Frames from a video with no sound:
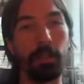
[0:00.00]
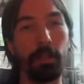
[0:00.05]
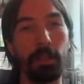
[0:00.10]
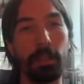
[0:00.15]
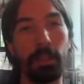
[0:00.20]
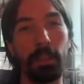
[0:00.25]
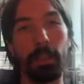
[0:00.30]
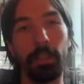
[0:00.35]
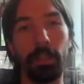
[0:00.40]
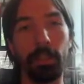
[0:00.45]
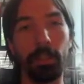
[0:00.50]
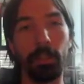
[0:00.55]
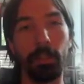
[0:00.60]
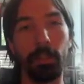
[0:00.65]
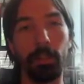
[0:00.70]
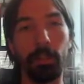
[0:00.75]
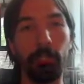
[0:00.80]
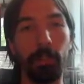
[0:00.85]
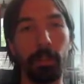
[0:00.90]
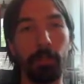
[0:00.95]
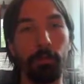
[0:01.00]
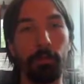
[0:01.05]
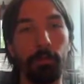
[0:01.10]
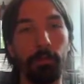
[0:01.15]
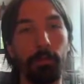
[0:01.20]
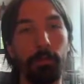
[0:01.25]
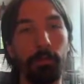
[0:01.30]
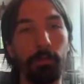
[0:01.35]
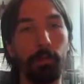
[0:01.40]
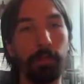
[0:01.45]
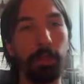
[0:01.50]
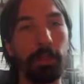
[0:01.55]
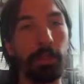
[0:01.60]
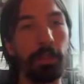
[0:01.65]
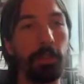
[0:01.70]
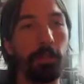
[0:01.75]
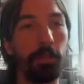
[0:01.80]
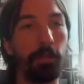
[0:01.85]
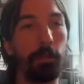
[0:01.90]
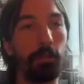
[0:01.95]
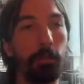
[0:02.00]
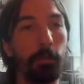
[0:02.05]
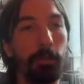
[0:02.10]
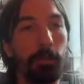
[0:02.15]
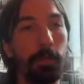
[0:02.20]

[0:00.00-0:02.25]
the value that is in the lookup